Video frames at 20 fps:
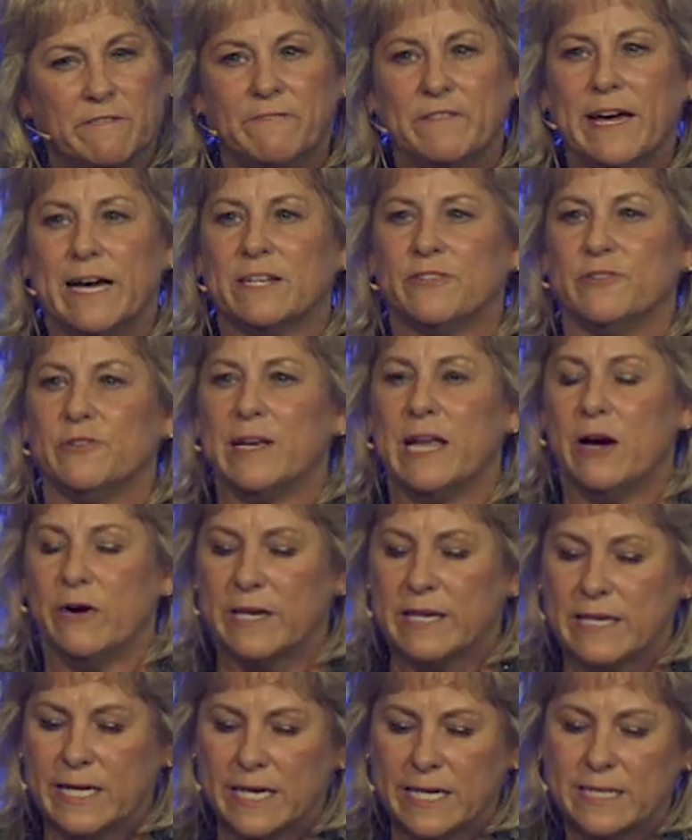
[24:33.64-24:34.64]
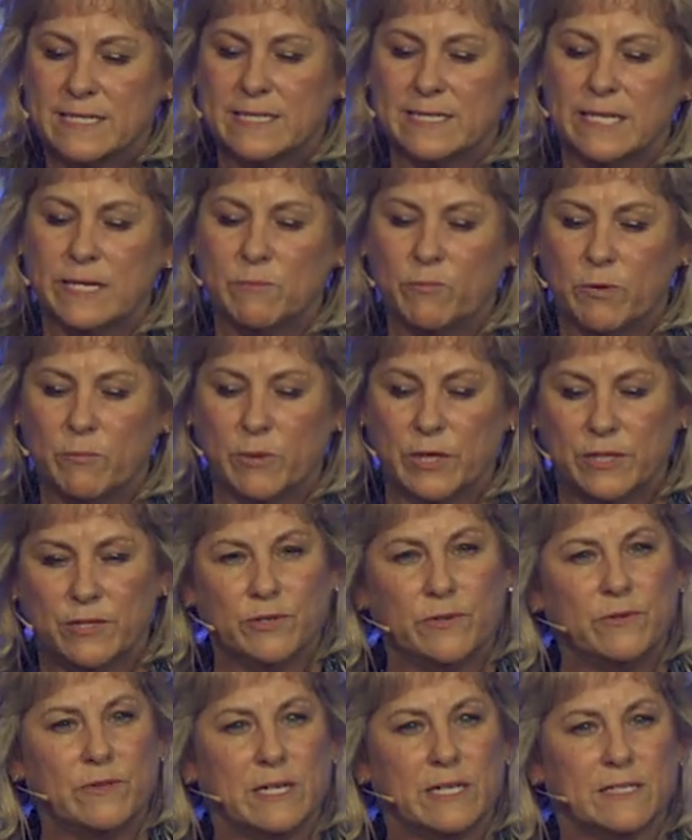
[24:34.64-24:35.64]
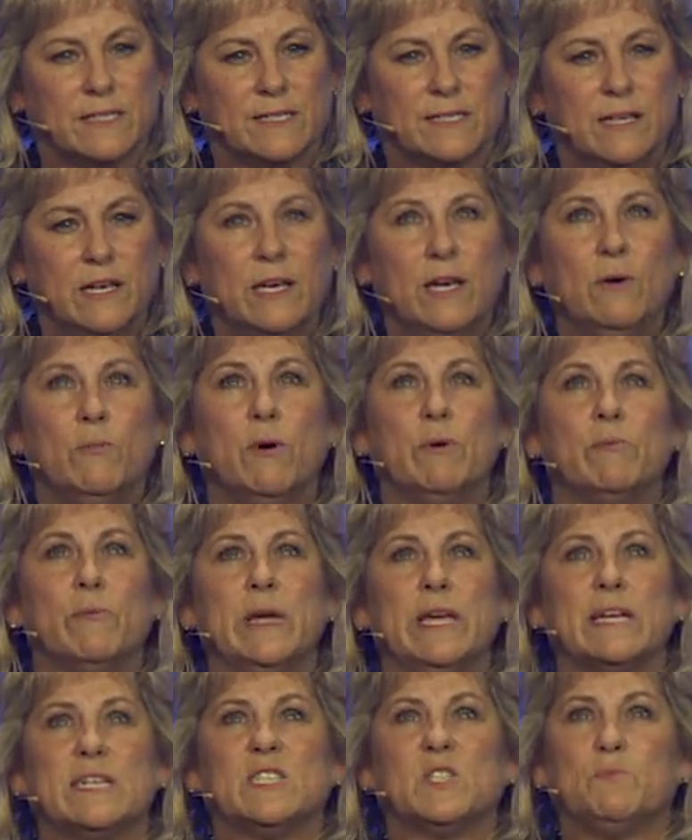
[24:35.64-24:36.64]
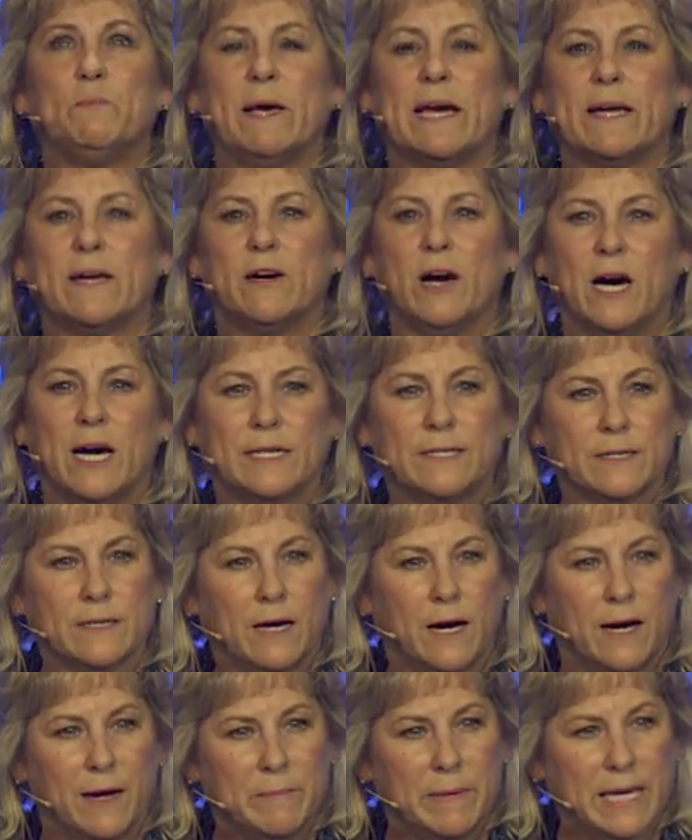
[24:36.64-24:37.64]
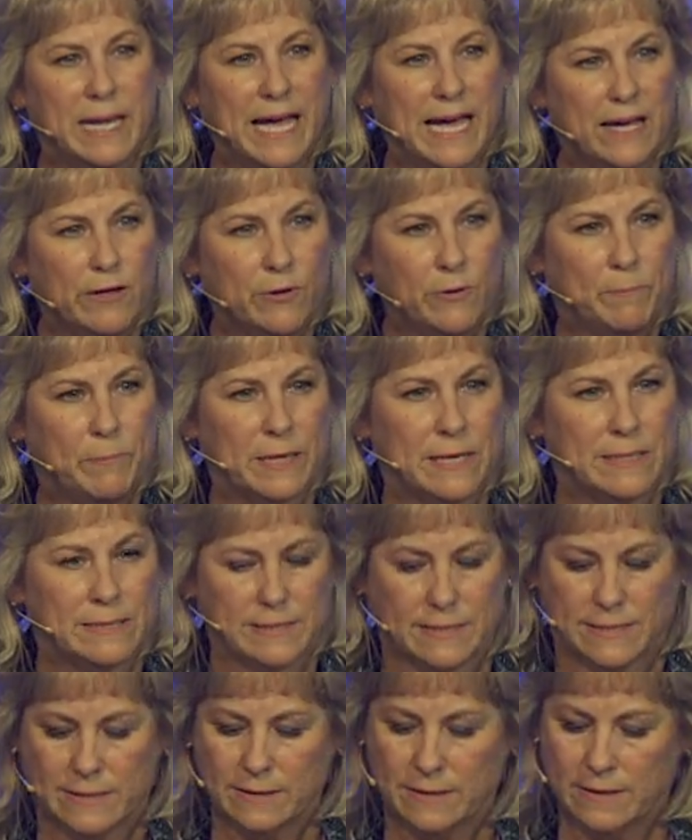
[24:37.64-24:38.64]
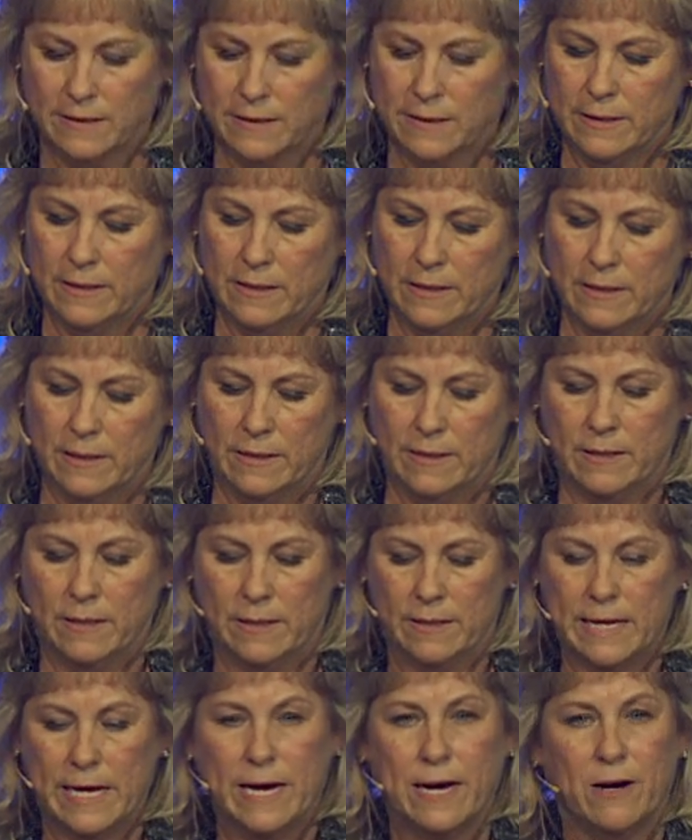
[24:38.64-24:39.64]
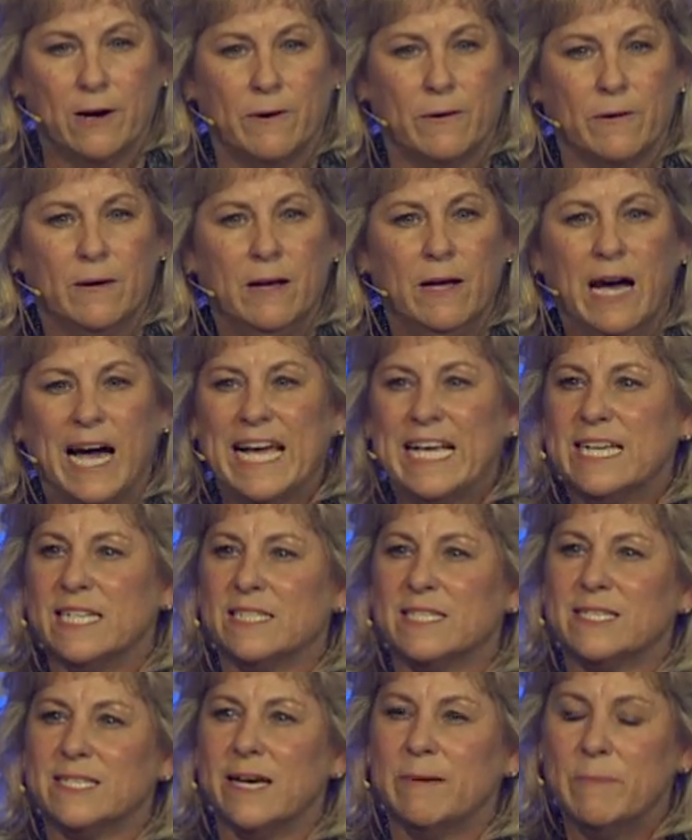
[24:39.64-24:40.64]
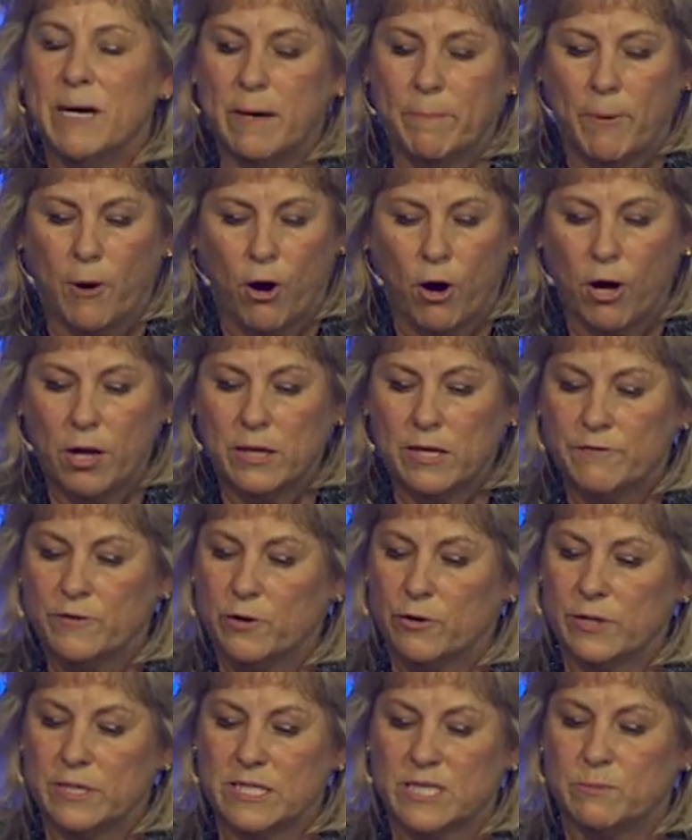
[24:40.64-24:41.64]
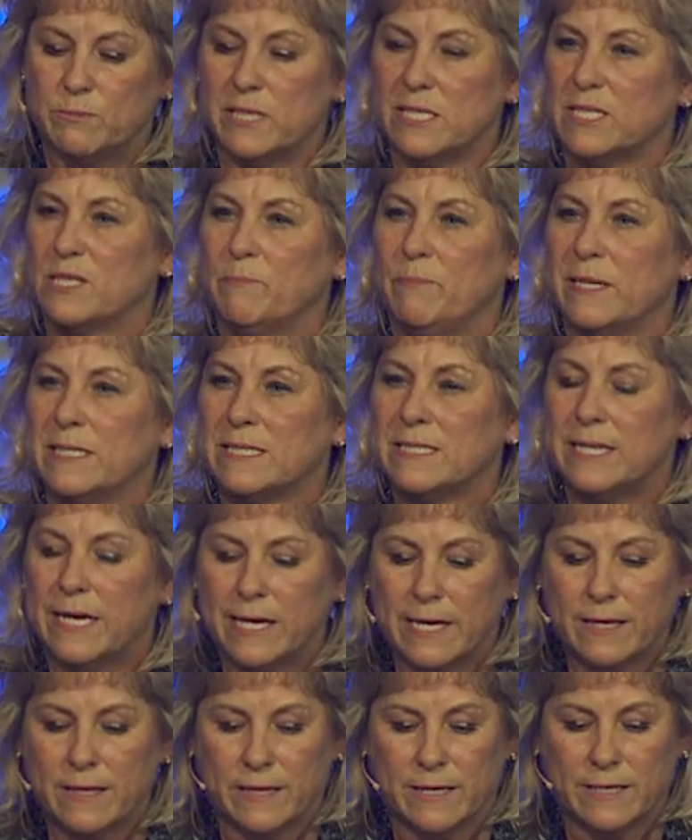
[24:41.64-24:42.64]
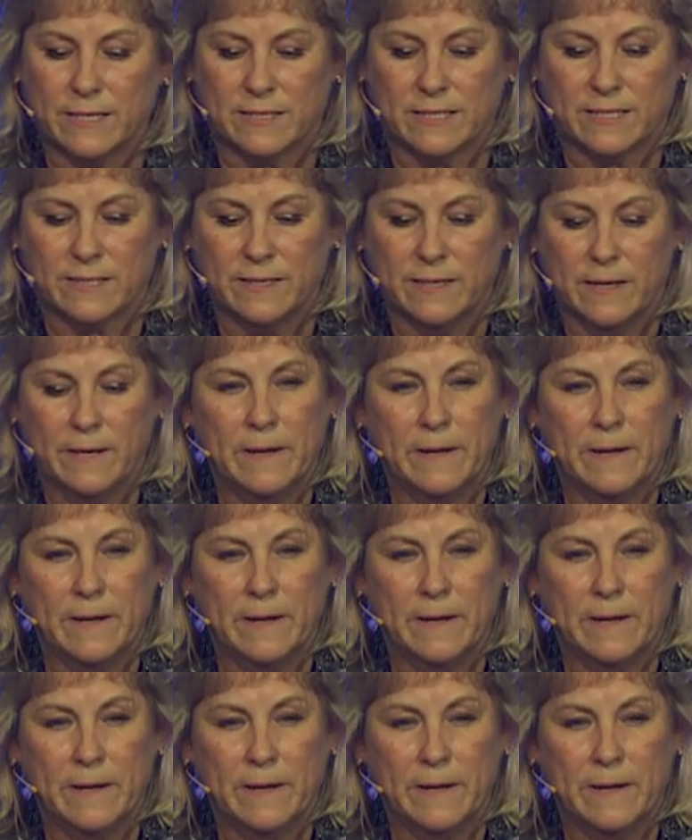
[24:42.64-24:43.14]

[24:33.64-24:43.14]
factor now. It kicks in when we do this, when we expect God to come and help us. Now, I could sum up all of Christmas by saying this